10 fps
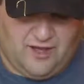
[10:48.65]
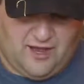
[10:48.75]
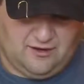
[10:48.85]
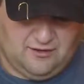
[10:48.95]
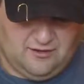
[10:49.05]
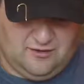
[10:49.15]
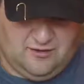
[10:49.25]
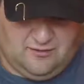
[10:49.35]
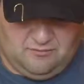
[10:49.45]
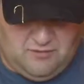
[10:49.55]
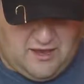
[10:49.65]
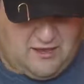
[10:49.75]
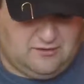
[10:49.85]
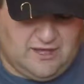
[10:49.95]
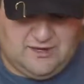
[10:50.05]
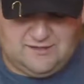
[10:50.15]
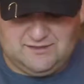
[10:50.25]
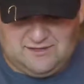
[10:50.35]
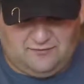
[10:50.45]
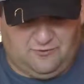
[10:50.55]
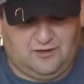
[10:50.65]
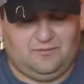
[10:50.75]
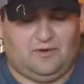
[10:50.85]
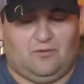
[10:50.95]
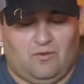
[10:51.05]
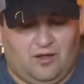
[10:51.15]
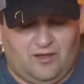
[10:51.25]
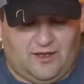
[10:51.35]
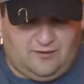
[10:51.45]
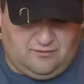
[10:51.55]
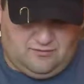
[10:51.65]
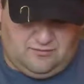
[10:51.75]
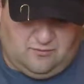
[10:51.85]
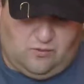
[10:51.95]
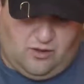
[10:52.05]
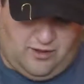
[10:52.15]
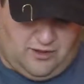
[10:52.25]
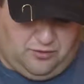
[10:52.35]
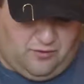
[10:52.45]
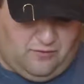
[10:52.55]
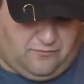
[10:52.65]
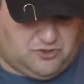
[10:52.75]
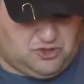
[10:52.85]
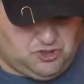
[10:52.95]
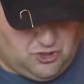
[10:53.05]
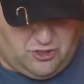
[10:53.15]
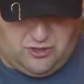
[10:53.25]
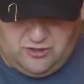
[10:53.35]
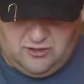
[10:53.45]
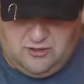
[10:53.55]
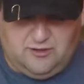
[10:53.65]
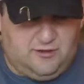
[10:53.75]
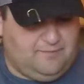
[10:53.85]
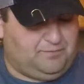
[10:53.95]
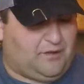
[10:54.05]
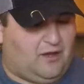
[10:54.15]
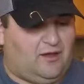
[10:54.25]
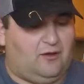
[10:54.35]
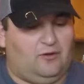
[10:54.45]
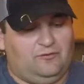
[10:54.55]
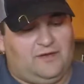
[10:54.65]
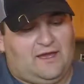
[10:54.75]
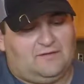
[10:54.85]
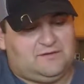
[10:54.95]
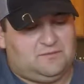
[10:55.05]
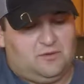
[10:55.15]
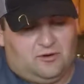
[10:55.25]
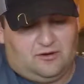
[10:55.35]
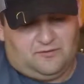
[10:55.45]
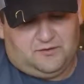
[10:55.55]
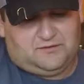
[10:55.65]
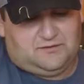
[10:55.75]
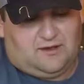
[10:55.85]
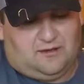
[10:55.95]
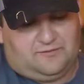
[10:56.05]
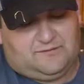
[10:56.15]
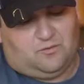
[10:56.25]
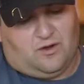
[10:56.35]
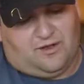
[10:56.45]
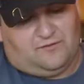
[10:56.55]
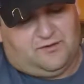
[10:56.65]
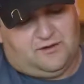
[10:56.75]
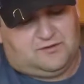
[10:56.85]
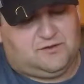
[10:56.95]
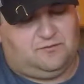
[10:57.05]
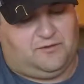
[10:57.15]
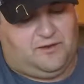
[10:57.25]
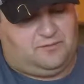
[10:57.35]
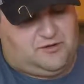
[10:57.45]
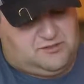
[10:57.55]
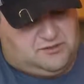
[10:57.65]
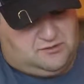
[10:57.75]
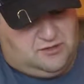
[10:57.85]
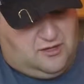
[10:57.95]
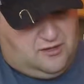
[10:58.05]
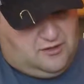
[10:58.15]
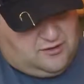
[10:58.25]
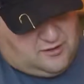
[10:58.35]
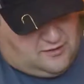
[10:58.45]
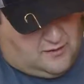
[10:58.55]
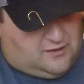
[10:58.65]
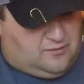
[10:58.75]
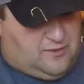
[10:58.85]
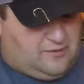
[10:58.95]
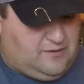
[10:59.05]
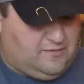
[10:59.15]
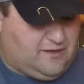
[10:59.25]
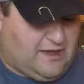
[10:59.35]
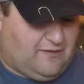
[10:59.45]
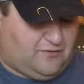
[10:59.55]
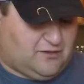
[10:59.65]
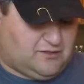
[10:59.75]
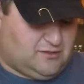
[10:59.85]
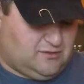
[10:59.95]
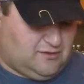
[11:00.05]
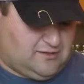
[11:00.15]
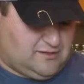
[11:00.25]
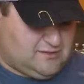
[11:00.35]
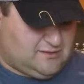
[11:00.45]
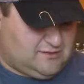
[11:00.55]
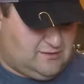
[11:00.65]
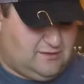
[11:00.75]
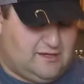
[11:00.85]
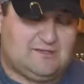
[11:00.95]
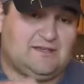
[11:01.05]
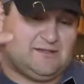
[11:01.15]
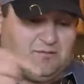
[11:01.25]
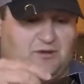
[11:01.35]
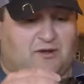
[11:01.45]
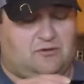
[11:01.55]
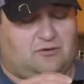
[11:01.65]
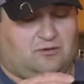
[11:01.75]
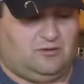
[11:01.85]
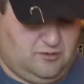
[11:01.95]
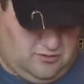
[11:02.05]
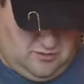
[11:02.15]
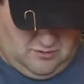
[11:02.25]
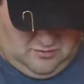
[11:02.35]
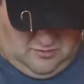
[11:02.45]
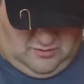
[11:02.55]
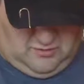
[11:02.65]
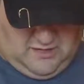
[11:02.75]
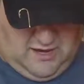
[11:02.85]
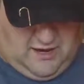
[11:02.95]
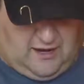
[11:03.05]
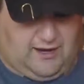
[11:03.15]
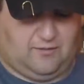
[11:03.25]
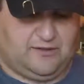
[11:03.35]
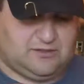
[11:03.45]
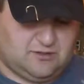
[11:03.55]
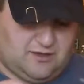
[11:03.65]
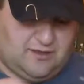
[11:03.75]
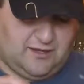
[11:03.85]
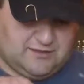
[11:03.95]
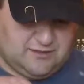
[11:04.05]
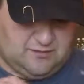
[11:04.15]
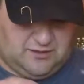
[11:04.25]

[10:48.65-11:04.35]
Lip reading: lot. Man, that is definitely going to be a walleye throw for sure. Hopefully I have some more of those. I'll have some walleye videos hopefully up pretty soon. And then maybe even catfish. This thing's pretty cool. Dang, I can't wait to try that. That's going